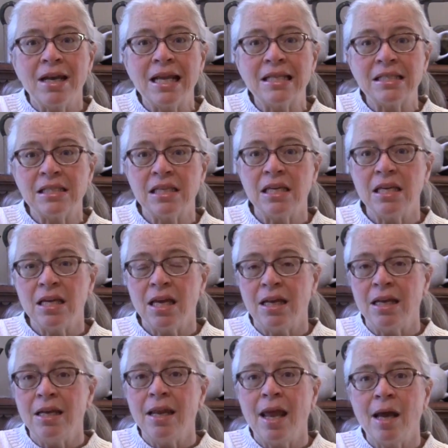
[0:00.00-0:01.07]
and see an
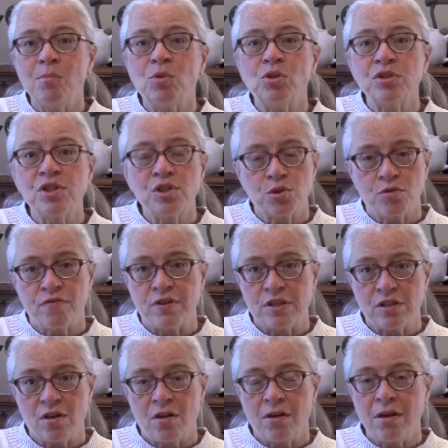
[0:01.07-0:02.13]
enameled
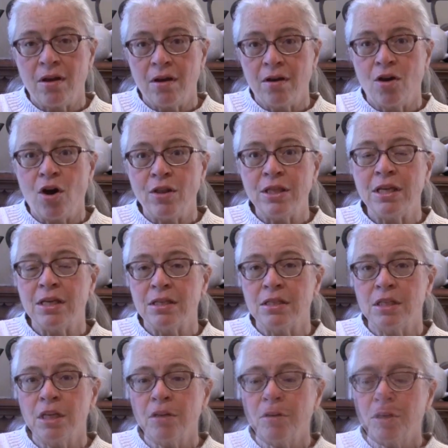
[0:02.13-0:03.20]
surface on the
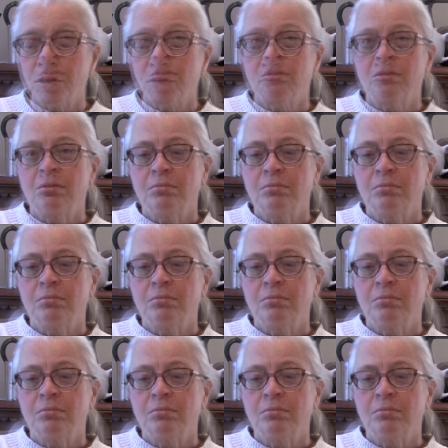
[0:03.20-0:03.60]
interior.